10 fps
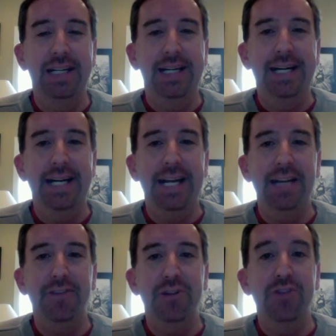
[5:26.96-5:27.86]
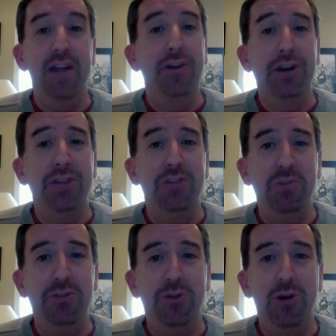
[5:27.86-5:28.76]
And if you've never heard of
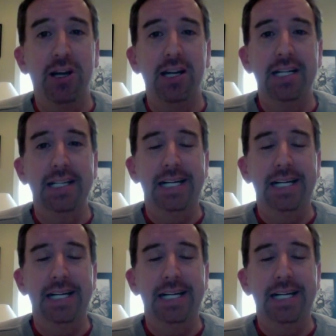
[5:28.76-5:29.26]
him before,